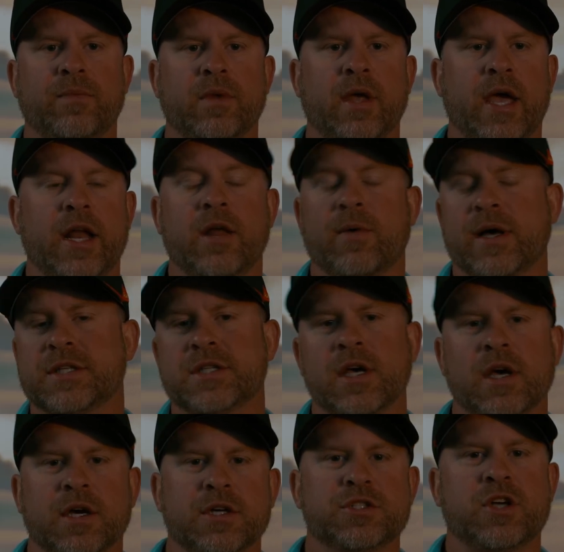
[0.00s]
anyways,
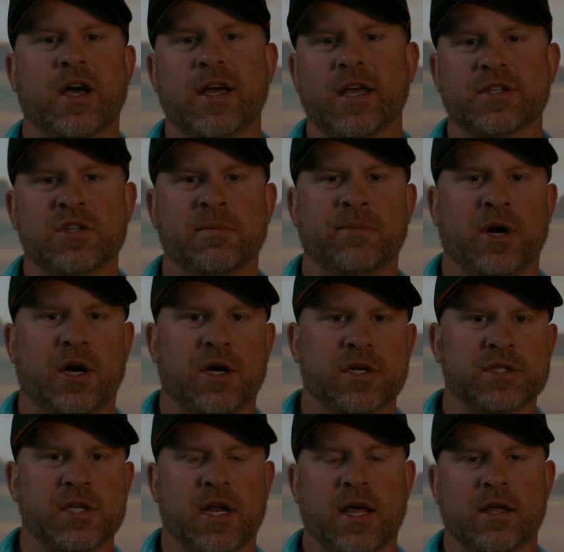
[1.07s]
so I hit some
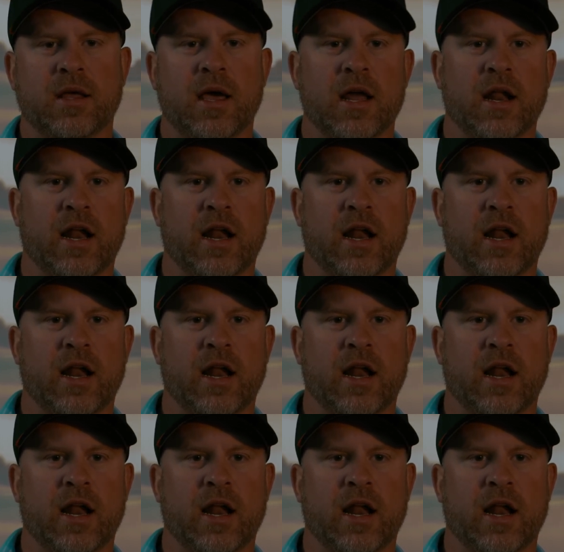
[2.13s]
balls and I kind